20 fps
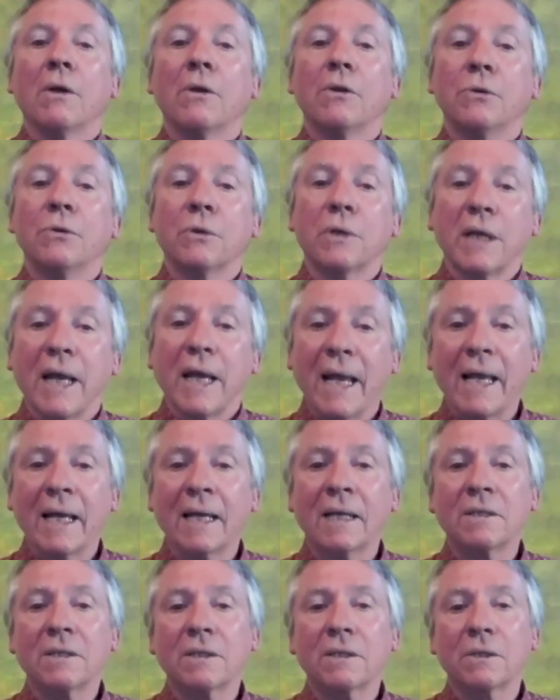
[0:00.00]
you
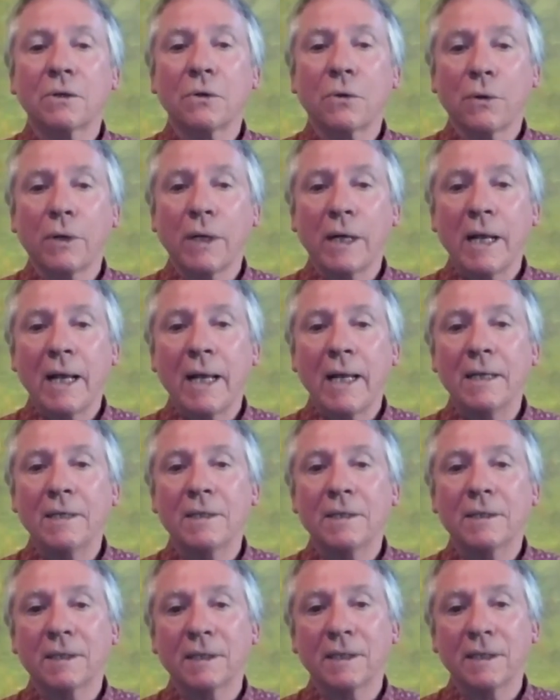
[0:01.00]
can't
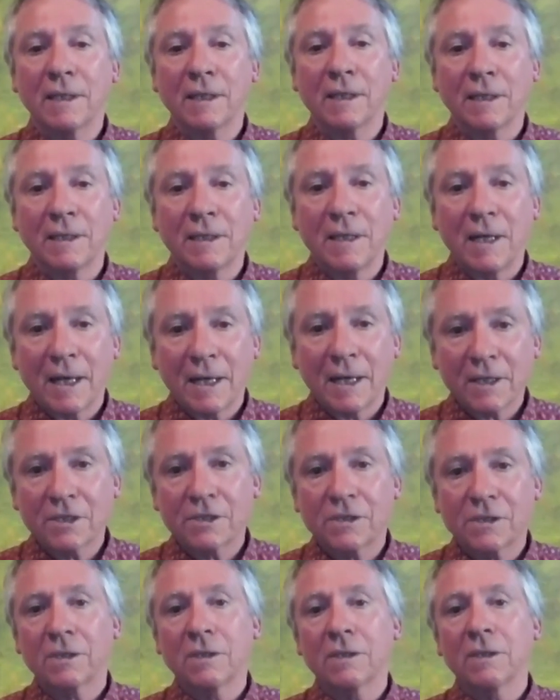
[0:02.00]
create an
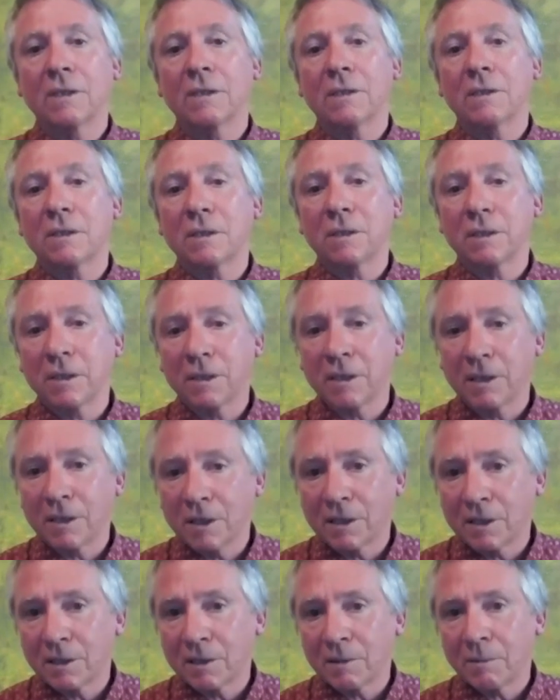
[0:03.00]
excellent
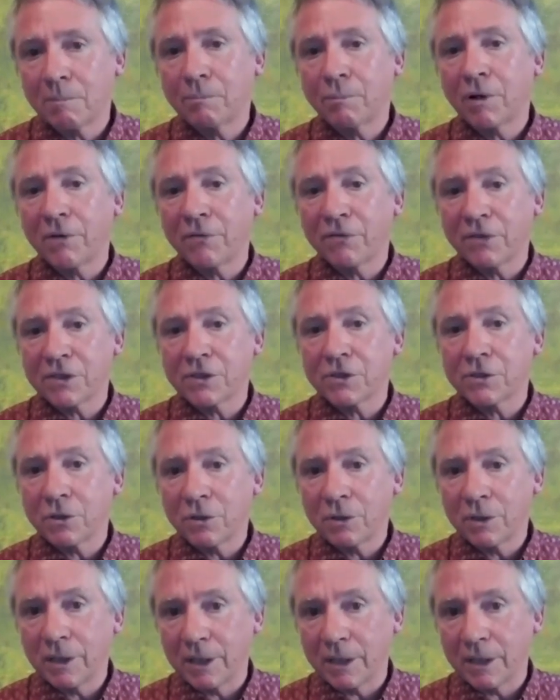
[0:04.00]

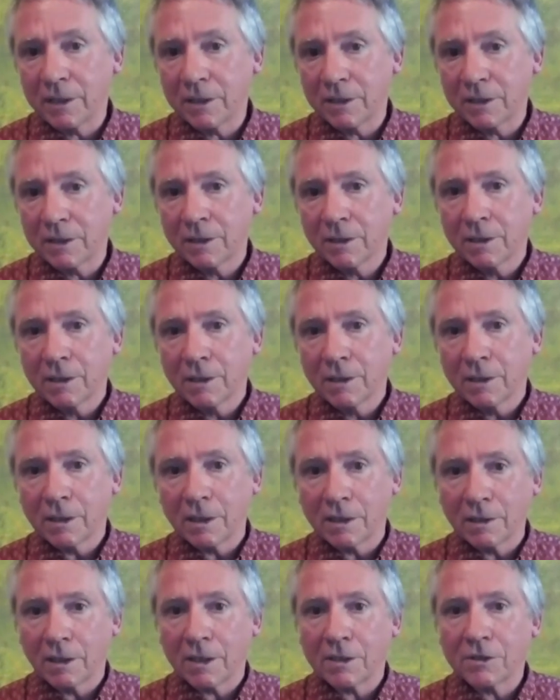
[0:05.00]
professoriate
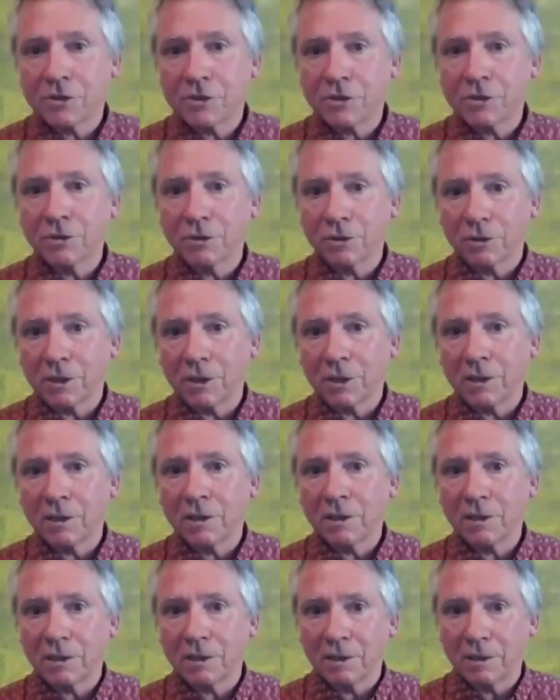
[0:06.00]
unless you're looking
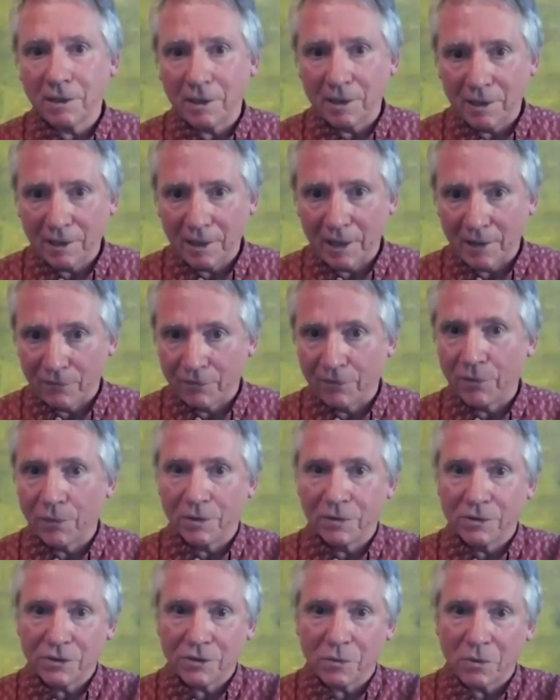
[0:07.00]
at
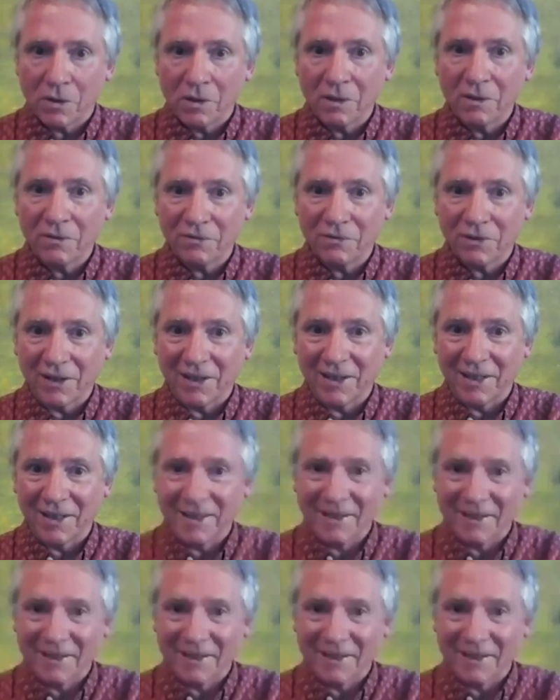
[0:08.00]
everyone who's qualified.